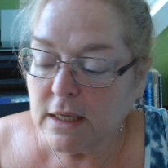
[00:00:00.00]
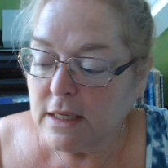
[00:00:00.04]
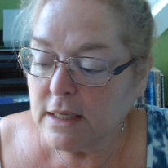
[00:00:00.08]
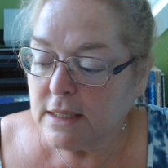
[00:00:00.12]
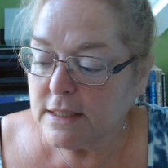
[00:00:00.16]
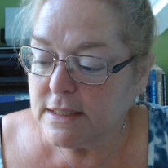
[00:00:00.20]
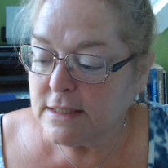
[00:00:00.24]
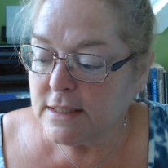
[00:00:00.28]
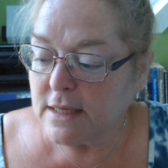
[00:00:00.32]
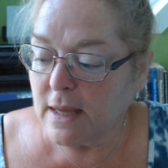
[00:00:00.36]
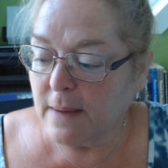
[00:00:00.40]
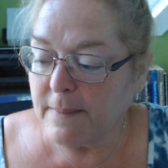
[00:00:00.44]

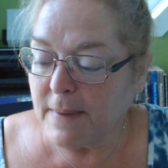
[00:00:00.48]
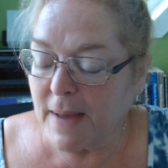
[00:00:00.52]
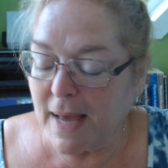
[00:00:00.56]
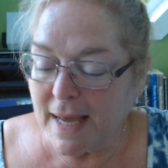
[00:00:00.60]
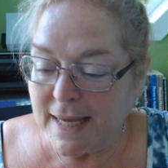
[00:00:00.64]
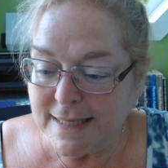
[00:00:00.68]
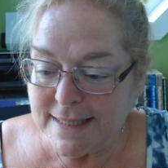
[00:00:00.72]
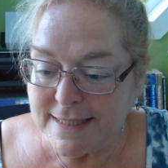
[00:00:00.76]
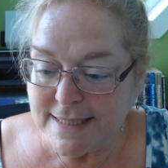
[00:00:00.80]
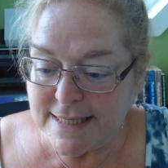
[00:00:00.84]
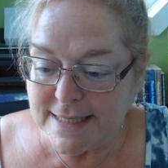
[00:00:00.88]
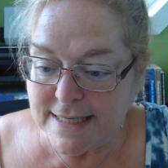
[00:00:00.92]
some
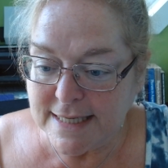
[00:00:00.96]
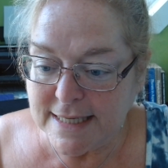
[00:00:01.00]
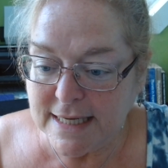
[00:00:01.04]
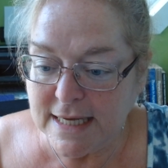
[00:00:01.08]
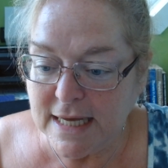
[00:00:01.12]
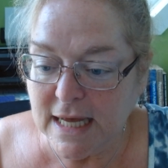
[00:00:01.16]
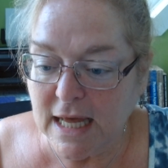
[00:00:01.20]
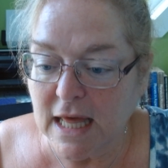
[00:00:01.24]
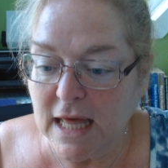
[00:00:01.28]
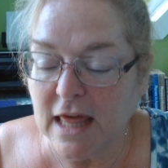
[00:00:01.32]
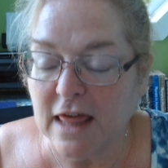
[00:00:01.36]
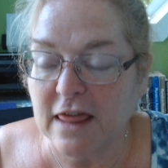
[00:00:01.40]

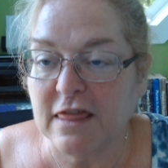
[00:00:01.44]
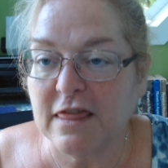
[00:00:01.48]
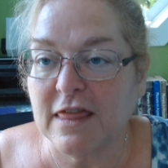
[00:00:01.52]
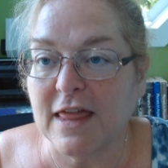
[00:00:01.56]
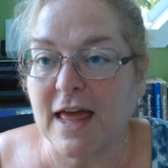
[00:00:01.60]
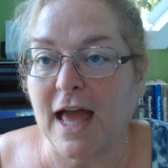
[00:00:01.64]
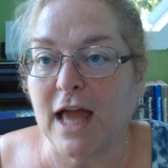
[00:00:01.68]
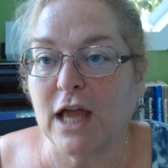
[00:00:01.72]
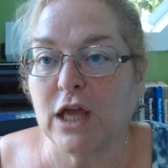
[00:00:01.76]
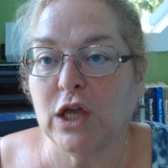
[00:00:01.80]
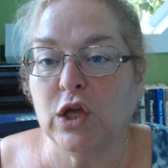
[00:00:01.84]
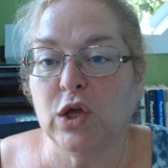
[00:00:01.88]
idea
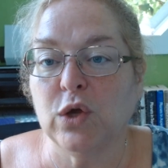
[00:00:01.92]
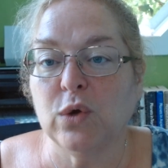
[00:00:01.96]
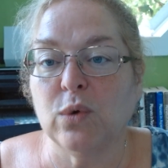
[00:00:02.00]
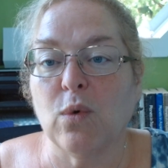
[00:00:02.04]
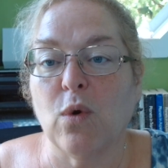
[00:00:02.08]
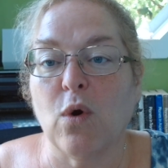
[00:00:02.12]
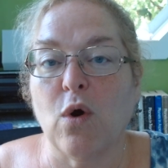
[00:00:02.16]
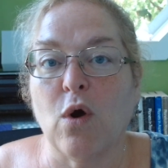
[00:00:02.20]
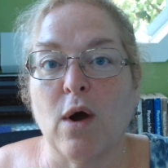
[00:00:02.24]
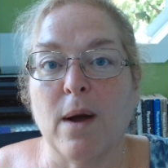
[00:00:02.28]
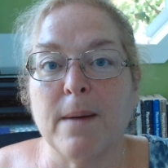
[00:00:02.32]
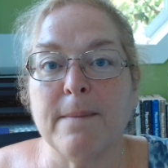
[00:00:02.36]
that you
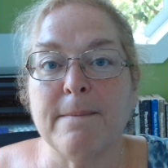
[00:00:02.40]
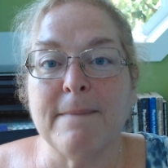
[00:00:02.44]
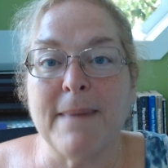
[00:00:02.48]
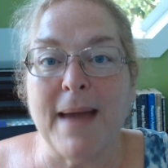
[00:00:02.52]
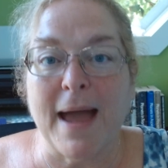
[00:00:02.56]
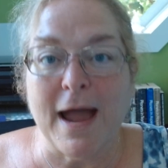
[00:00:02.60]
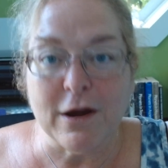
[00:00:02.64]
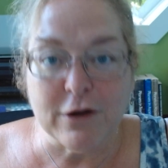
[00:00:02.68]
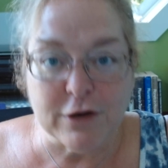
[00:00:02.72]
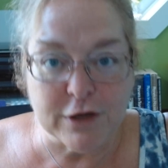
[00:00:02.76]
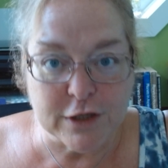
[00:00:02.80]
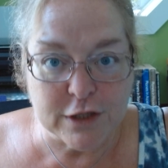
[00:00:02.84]
are
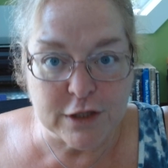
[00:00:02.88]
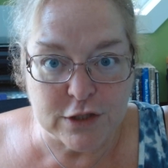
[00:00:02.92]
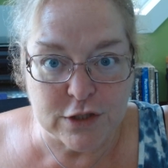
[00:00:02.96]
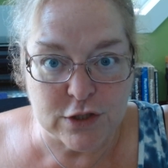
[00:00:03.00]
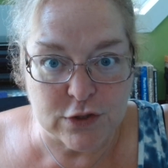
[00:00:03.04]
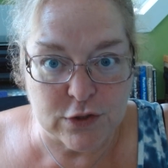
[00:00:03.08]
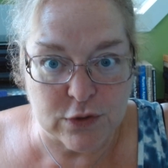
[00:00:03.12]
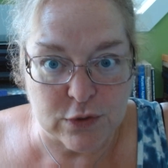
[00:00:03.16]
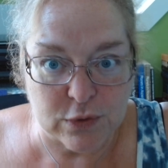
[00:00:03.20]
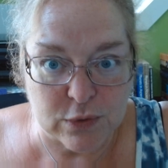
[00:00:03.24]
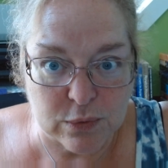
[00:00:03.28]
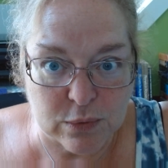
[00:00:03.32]
married
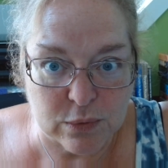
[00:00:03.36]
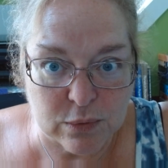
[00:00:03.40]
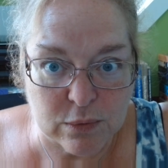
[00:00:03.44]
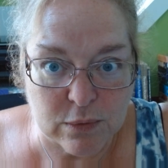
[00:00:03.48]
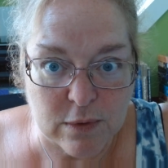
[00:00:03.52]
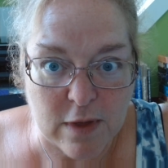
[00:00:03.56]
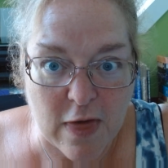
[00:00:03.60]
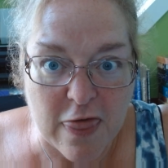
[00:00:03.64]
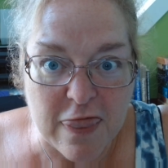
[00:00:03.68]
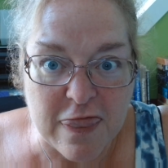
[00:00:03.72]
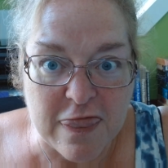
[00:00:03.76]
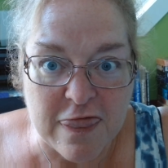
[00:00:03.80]
to
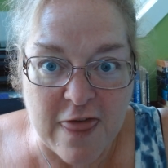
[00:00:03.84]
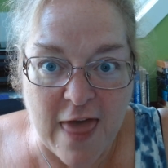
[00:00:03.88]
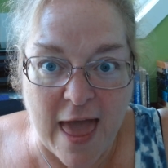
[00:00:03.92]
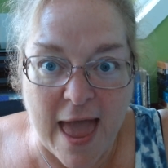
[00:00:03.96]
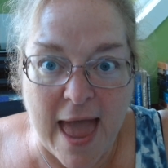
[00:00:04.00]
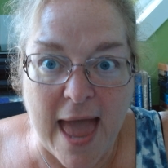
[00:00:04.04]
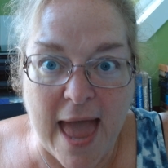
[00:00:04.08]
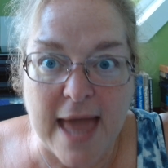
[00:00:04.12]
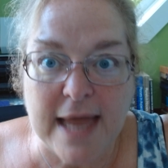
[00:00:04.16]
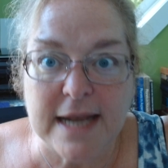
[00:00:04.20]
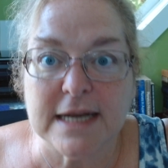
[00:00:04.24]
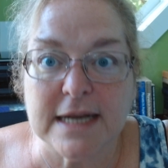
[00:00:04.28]

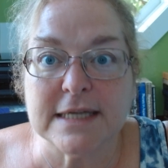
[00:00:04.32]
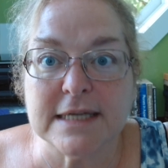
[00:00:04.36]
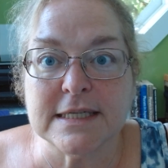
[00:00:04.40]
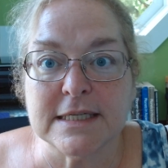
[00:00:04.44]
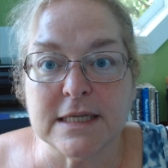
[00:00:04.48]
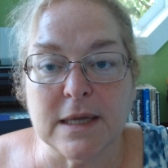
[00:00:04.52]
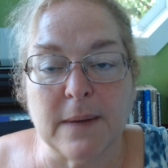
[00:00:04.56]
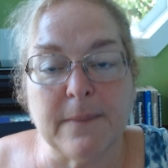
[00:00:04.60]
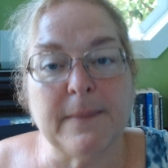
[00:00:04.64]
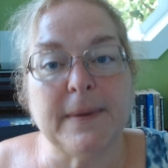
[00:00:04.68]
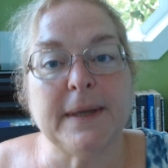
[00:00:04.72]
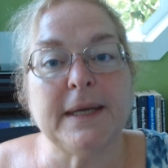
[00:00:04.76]
that
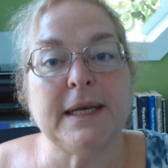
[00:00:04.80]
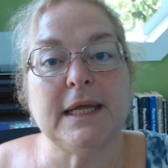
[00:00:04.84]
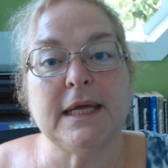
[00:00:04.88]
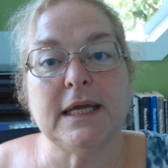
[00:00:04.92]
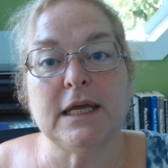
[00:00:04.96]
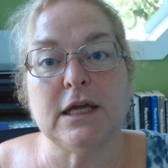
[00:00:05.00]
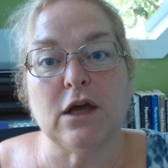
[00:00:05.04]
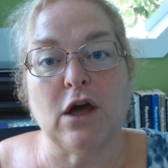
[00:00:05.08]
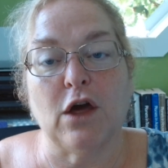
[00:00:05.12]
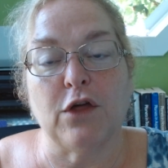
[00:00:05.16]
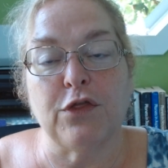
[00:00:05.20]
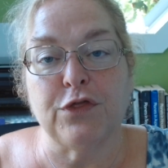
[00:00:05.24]

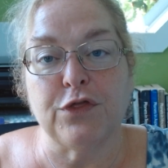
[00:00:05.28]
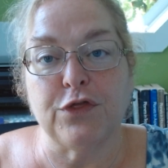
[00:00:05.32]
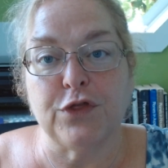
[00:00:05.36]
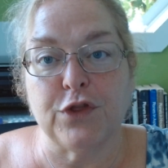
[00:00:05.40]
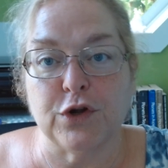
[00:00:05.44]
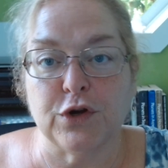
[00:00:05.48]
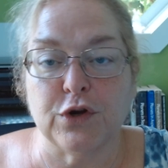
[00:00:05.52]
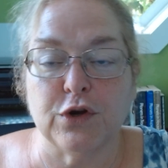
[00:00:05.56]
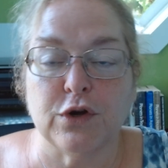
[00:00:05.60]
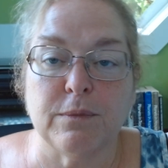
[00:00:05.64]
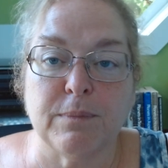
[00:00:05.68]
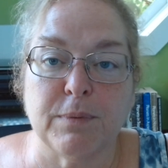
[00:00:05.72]
somebody, a
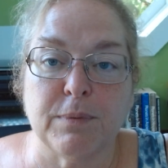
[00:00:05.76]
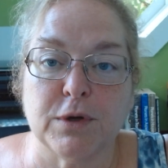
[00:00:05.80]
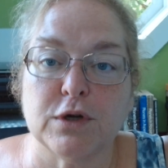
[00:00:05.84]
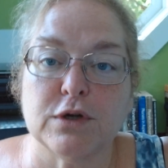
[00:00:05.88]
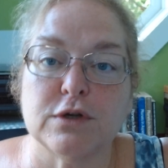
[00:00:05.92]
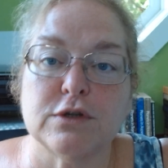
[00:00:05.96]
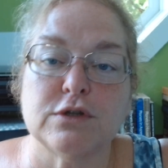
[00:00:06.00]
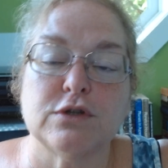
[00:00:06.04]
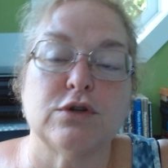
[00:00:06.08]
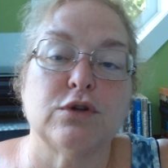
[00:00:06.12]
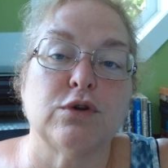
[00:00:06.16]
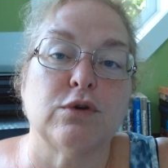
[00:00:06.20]
third
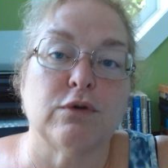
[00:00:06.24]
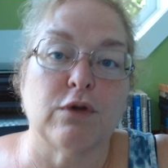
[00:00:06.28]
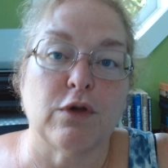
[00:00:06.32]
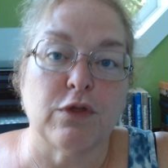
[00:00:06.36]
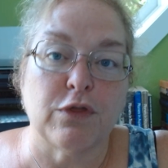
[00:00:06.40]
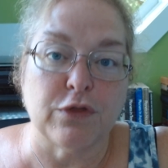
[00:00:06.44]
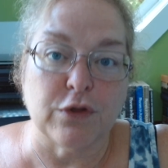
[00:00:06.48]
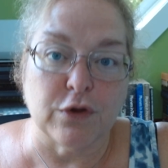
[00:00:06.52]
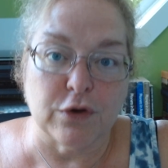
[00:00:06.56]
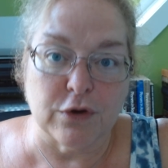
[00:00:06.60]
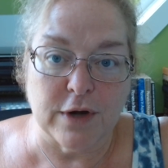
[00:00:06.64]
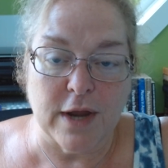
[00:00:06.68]
person or a
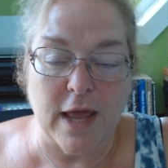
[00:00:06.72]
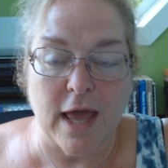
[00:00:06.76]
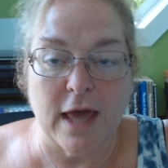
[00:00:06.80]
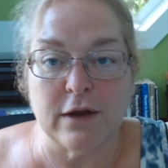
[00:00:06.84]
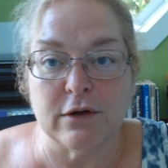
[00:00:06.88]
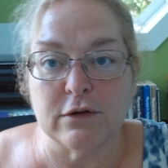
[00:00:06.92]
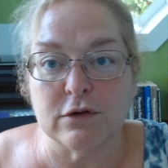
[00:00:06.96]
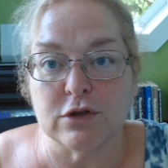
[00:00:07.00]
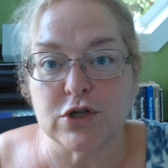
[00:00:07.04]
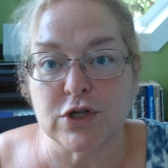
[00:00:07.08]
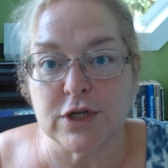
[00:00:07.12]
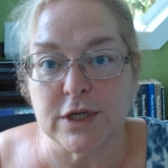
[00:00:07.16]
third
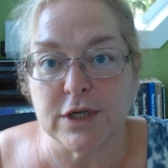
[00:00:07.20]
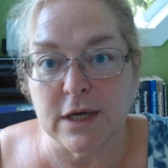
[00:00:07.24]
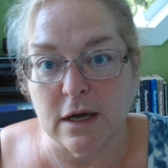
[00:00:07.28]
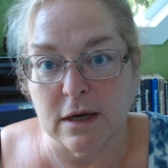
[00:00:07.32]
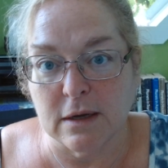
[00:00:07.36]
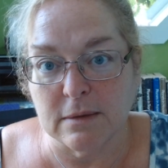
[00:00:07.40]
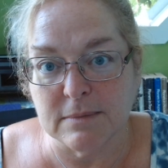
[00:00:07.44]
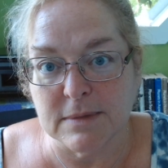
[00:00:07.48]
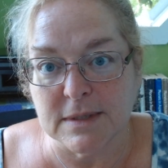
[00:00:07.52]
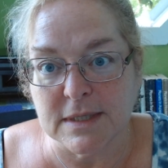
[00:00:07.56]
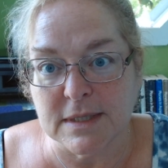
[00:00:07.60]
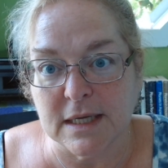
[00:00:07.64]
energy
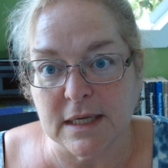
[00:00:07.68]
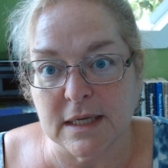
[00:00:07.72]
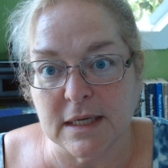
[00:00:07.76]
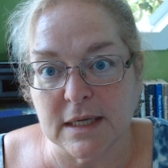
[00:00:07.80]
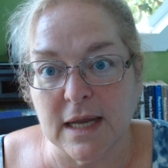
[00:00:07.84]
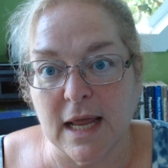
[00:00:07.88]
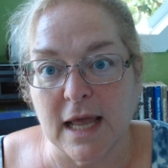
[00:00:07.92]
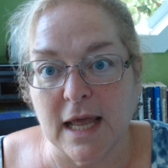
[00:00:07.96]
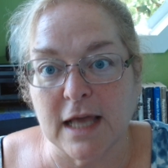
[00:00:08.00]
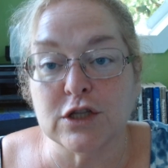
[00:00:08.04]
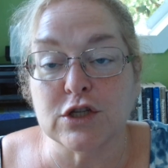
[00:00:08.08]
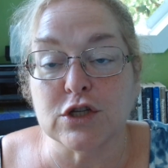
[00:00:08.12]
comes in
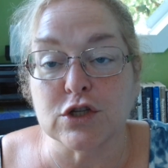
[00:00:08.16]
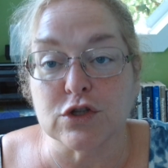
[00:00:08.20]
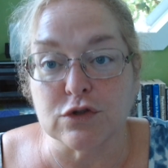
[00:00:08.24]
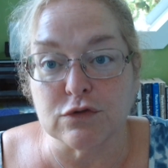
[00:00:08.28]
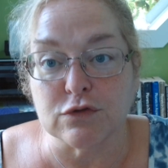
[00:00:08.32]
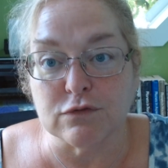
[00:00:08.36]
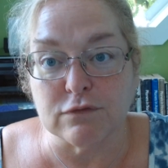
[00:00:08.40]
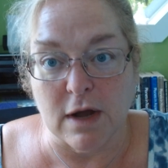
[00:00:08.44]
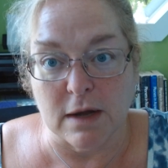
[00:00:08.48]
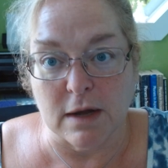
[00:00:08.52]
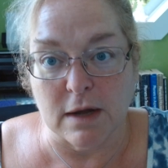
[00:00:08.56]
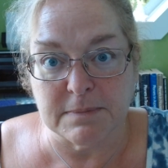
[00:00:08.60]
and
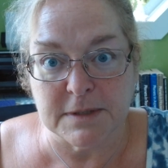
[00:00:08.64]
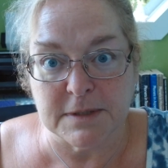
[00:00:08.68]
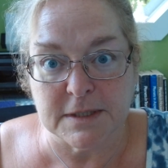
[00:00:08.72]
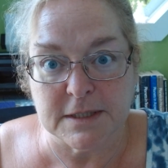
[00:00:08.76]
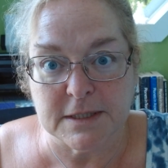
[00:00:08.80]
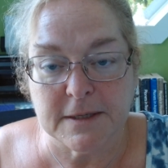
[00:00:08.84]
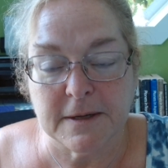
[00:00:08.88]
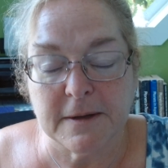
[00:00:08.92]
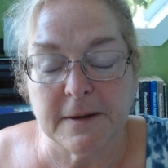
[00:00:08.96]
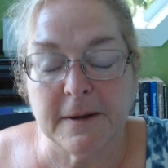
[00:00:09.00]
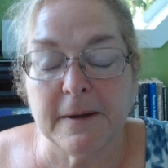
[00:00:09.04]
disrupts.